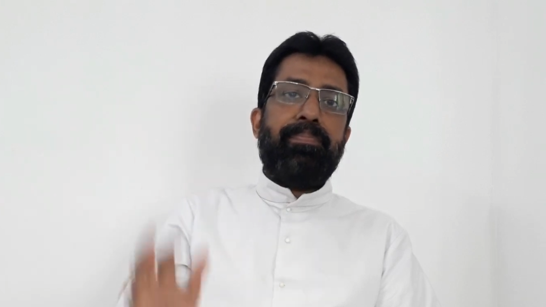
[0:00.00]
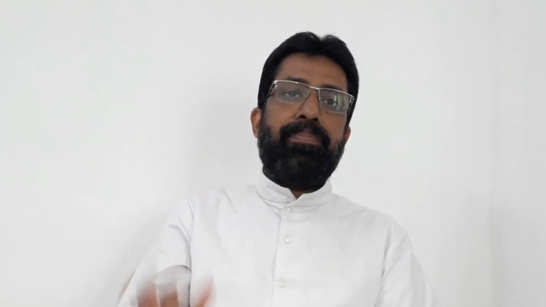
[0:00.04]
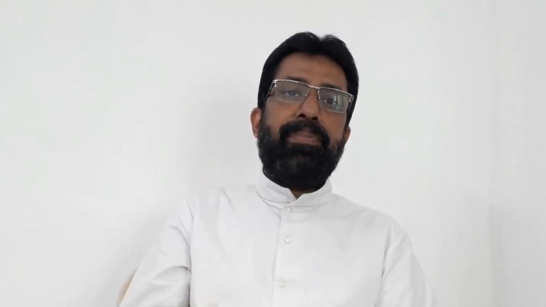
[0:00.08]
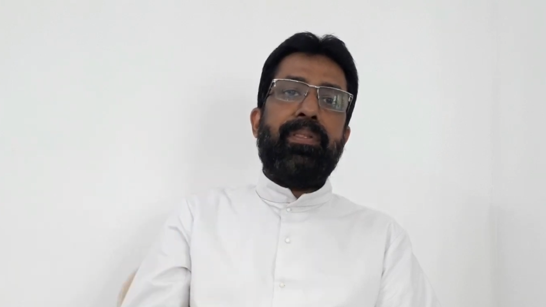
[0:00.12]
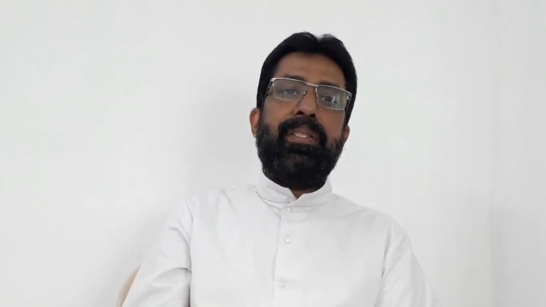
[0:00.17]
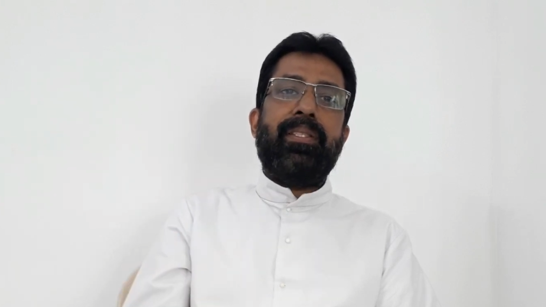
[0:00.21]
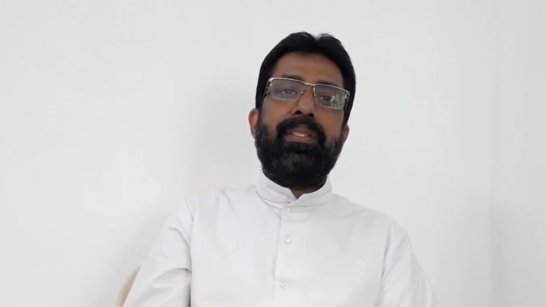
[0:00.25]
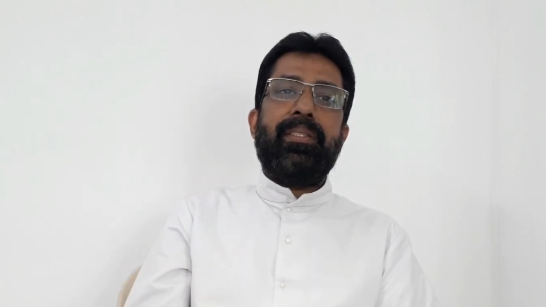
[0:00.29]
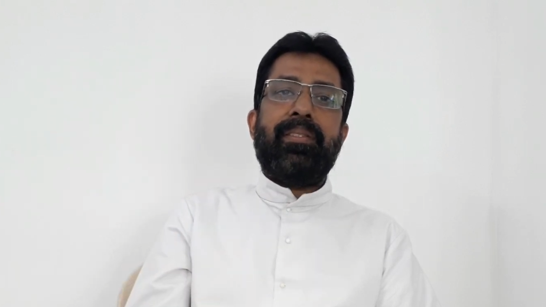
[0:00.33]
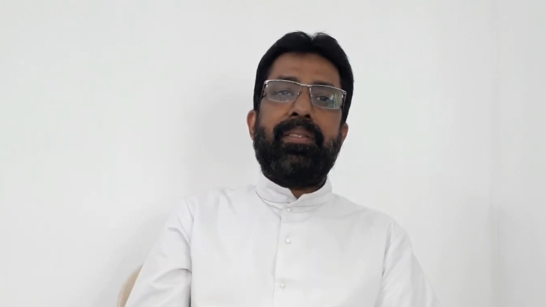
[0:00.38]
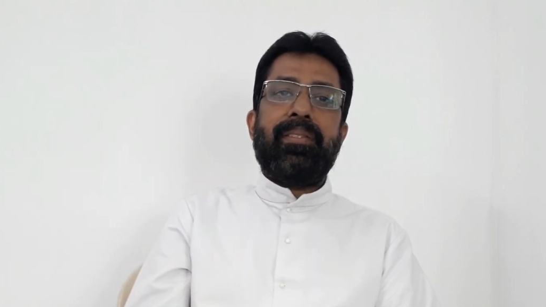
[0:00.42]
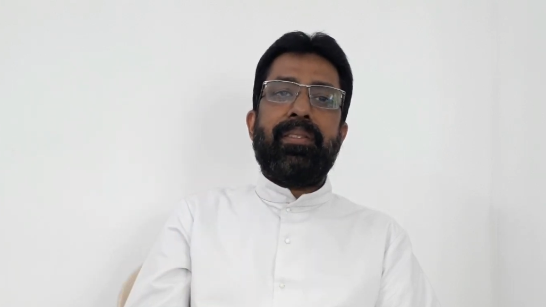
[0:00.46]

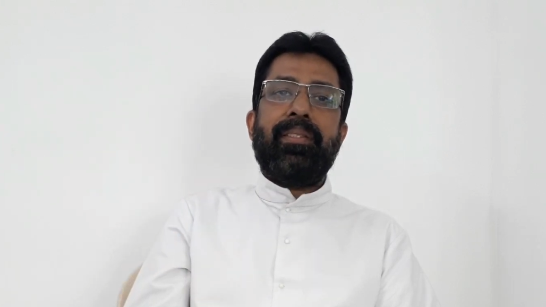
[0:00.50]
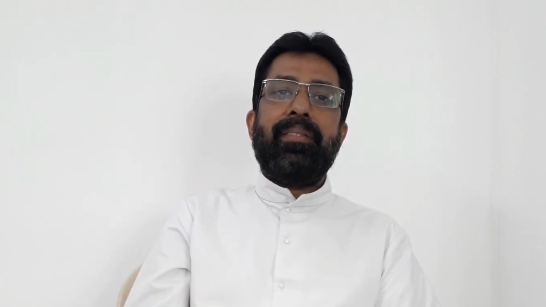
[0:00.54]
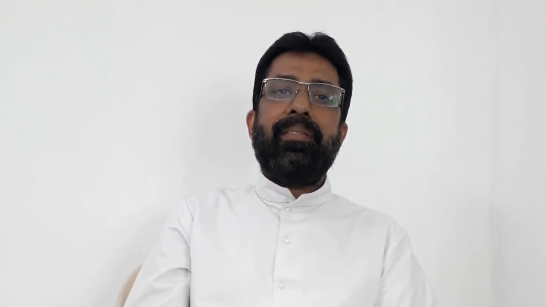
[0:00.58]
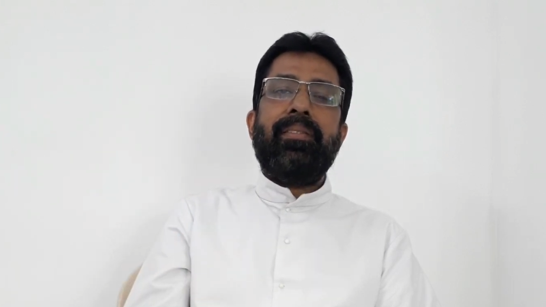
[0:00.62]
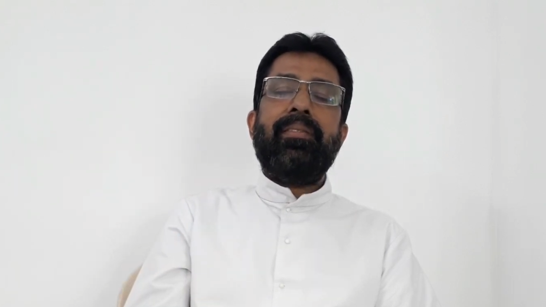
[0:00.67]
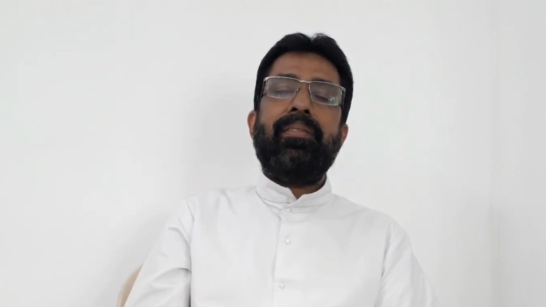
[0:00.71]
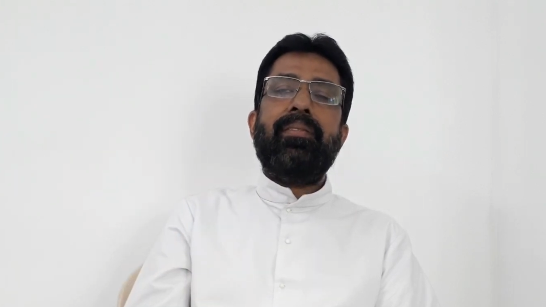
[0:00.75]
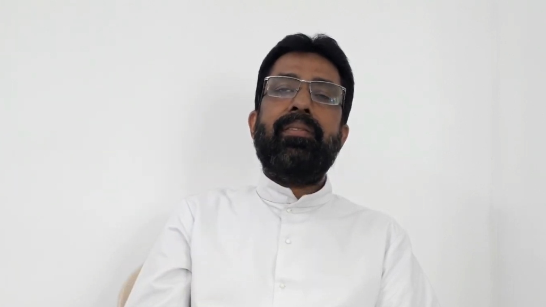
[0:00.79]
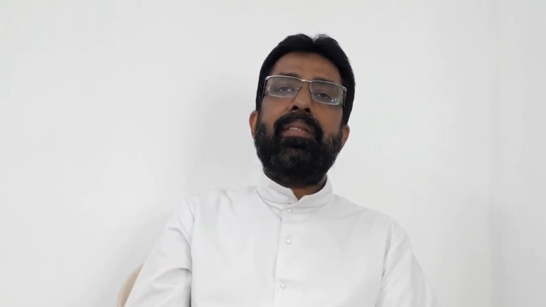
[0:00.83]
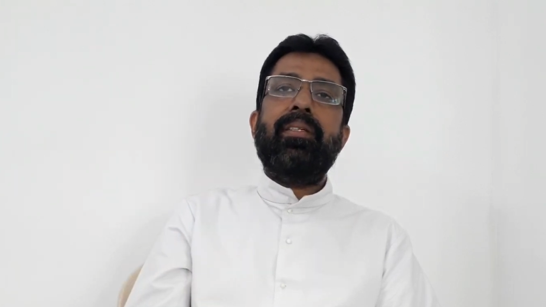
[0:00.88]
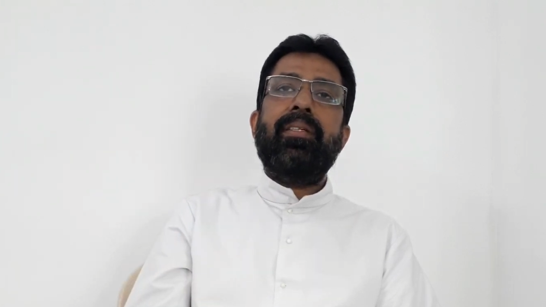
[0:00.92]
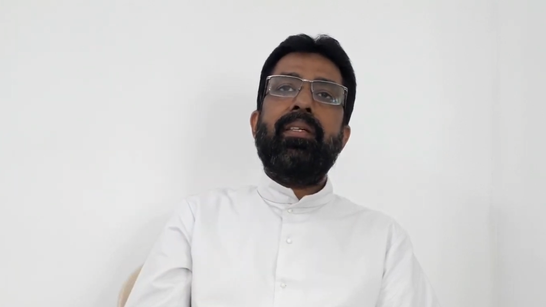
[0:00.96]
person,
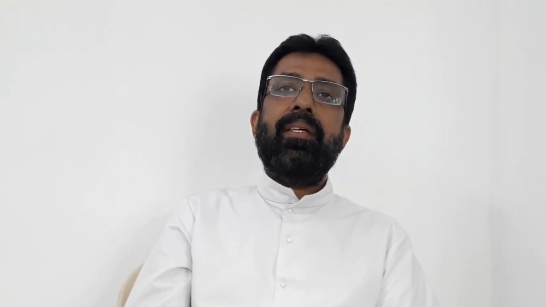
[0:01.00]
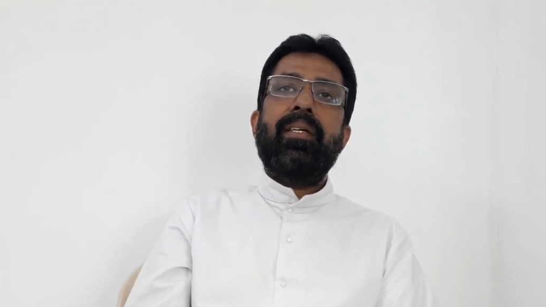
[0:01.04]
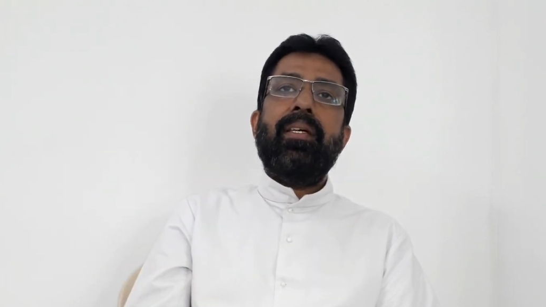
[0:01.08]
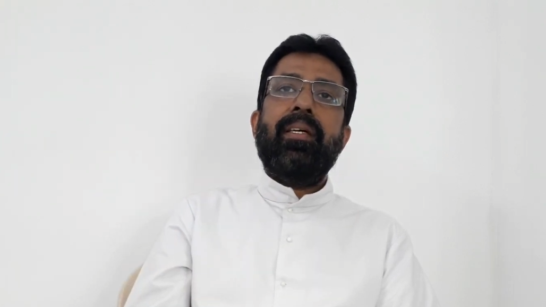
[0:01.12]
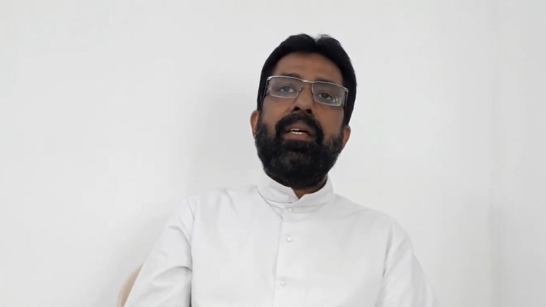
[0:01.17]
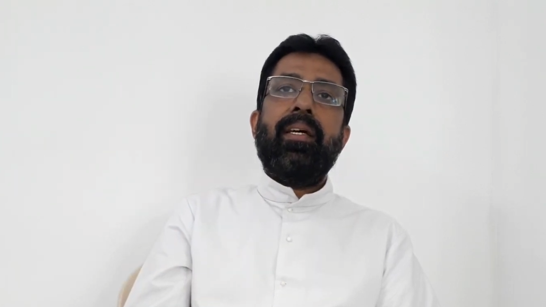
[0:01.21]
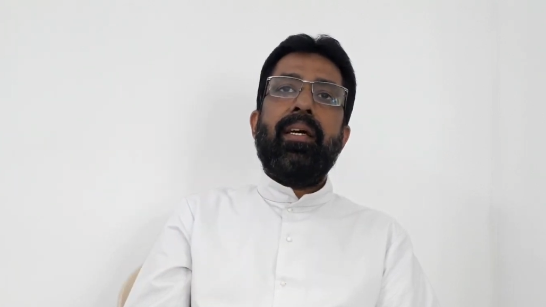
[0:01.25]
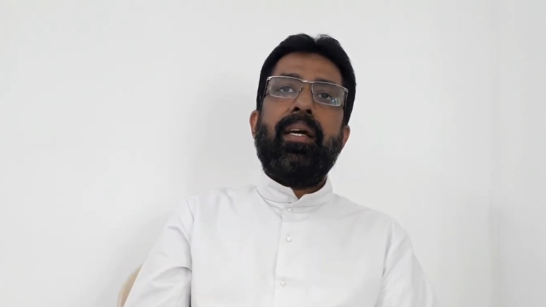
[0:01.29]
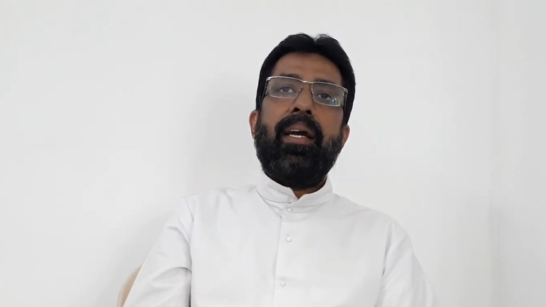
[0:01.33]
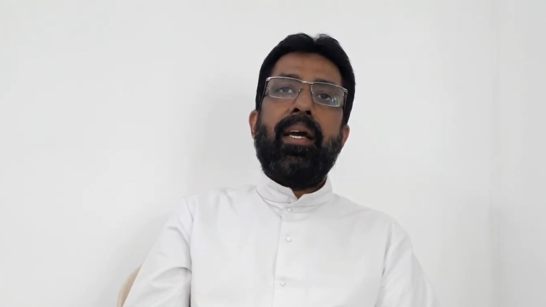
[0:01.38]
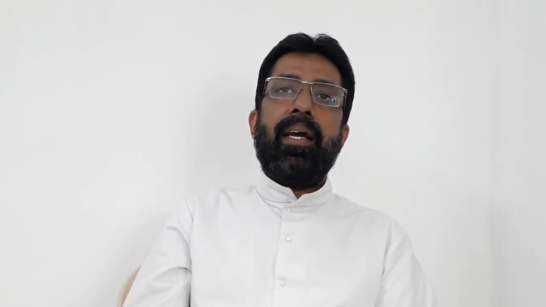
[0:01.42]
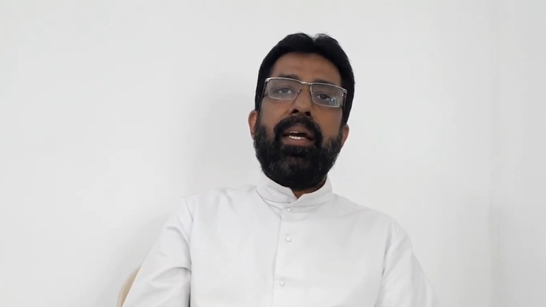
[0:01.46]

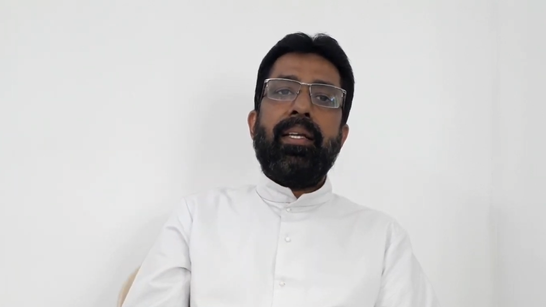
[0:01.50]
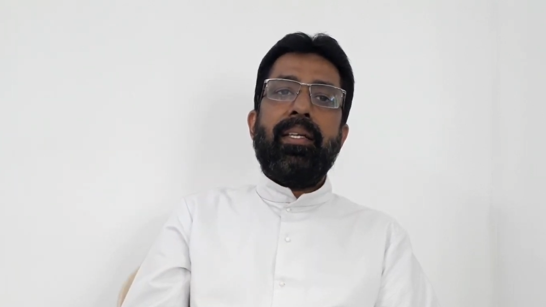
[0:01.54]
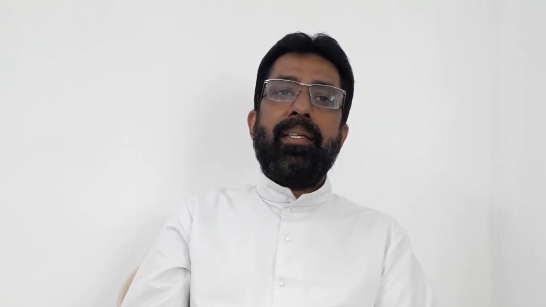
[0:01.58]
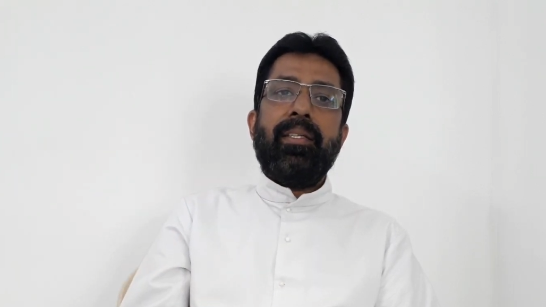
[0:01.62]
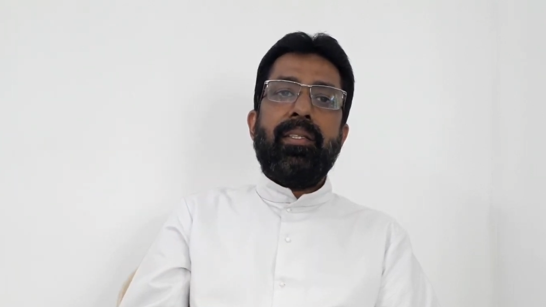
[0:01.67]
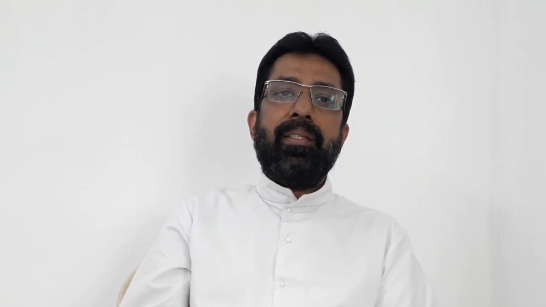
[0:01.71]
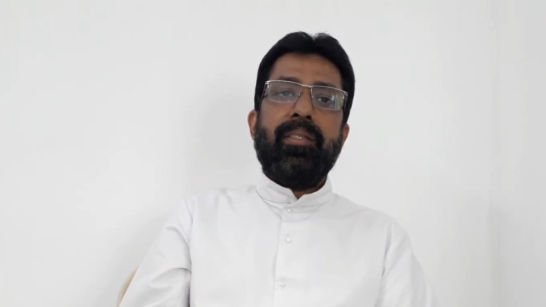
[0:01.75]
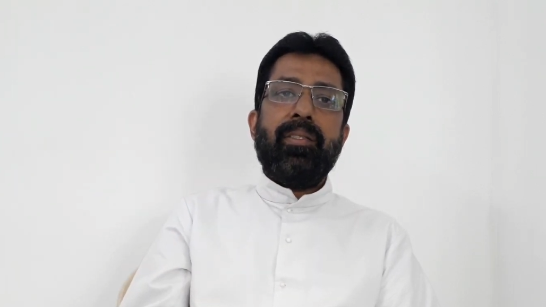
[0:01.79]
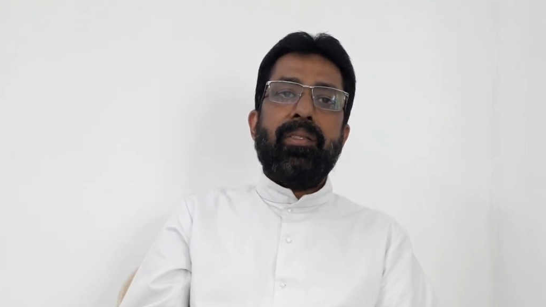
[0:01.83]
and